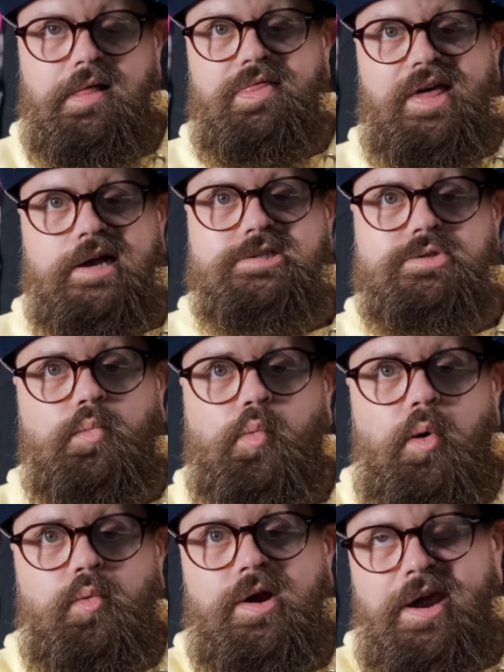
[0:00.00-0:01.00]
That's
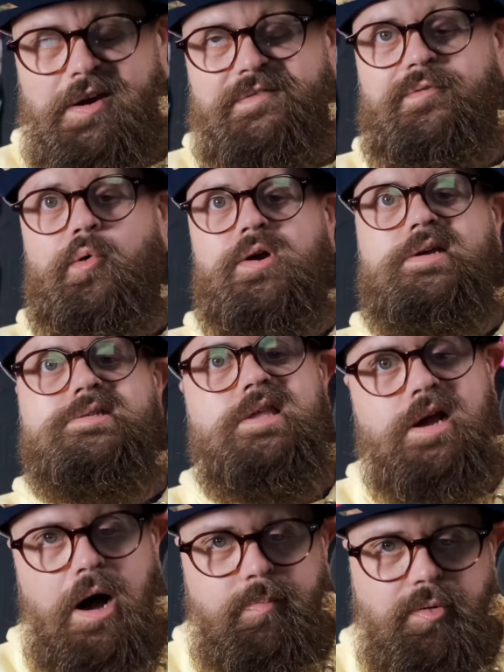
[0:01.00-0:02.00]
what we're here for, is the
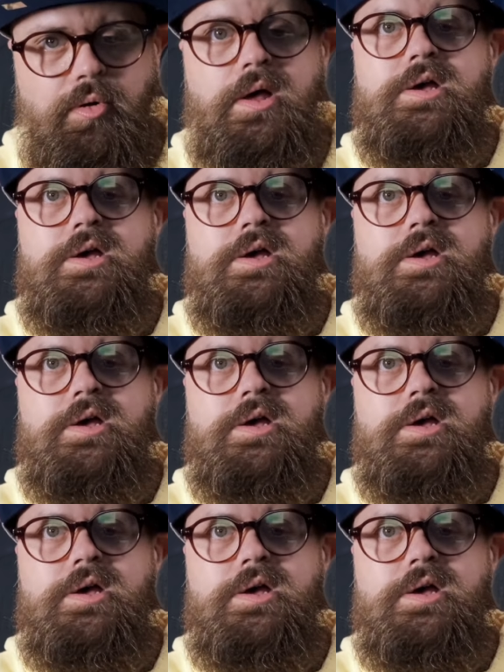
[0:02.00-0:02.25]
couple.